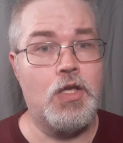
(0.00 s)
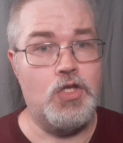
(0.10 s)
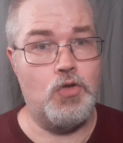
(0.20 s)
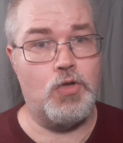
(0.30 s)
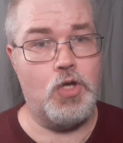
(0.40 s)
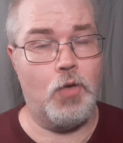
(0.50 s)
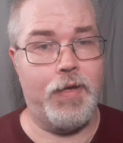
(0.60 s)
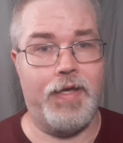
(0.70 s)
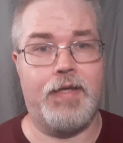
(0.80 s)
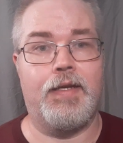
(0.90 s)
you can go
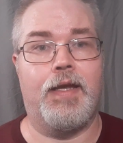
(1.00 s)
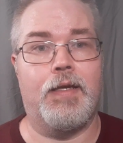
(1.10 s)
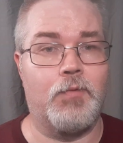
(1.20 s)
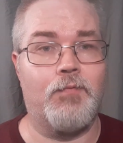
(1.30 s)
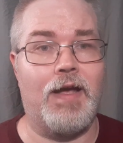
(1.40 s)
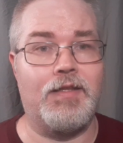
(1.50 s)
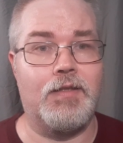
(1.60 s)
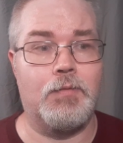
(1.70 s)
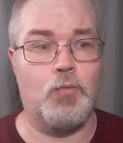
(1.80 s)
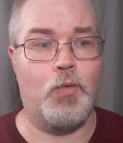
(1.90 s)
ahead and provide
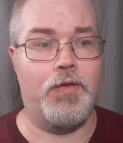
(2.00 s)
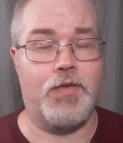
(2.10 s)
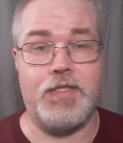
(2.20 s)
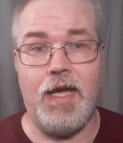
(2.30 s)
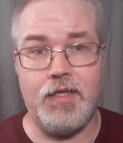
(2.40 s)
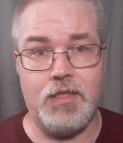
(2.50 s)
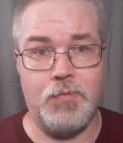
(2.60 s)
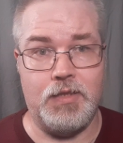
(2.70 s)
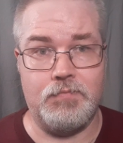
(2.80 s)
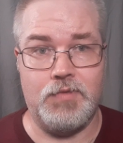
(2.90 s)
them with a
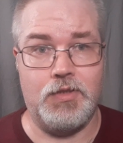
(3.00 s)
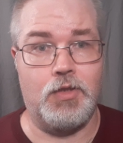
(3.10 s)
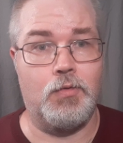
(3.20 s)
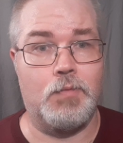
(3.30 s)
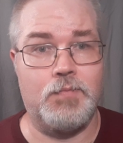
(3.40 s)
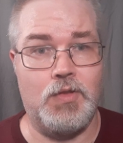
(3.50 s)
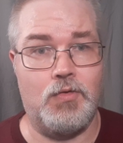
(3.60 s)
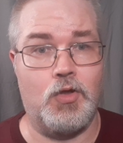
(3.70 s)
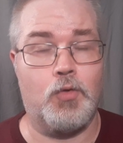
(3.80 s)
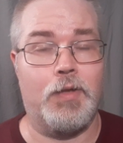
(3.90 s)
document. You
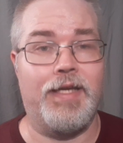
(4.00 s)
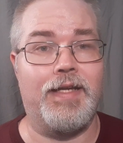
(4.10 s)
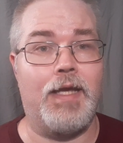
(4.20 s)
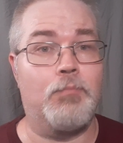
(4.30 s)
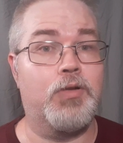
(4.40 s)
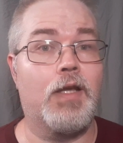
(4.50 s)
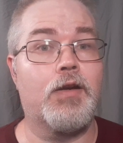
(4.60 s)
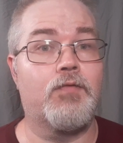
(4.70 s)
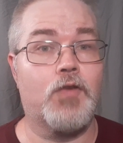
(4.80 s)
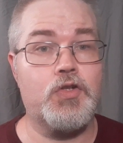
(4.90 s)
can create a
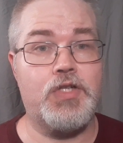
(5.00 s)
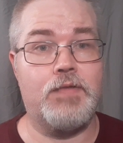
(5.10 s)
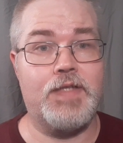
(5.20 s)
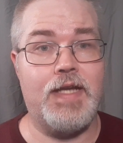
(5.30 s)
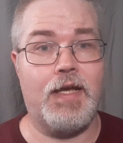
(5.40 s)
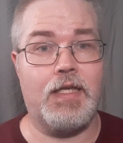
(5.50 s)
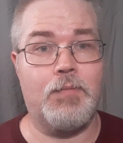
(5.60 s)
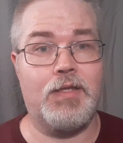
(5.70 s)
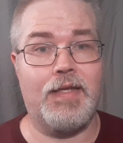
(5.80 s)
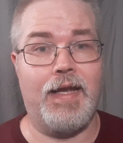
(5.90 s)
player version of the
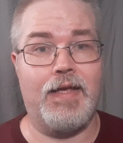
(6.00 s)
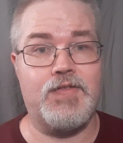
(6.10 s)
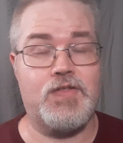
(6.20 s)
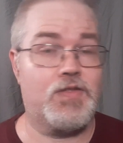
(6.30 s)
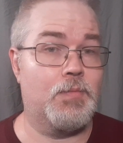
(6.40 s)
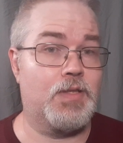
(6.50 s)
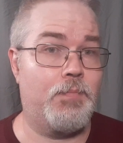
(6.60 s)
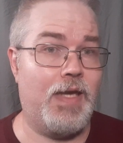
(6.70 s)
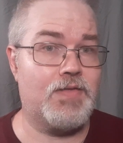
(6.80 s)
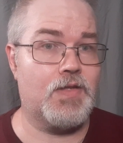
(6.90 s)
document that has some of the
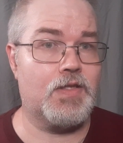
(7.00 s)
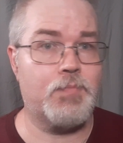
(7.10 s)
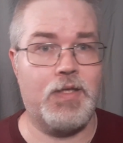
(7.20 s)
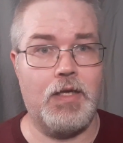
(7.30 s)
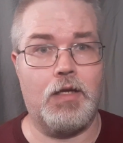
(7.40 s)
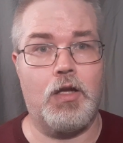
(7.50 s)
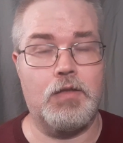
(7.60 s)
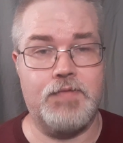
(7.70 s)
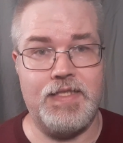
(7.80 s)
basics, but not all of the